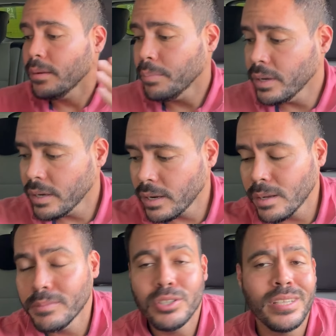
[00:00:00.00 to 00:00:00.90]
but
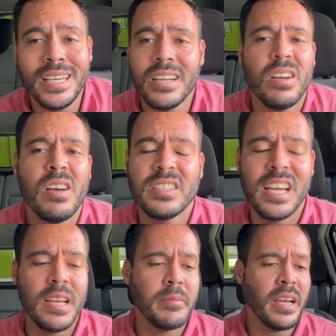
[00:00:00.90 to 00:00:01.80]
um they're taking a long
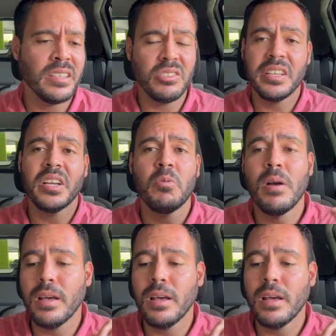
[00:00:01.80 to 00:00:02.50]
time guys It's taking a while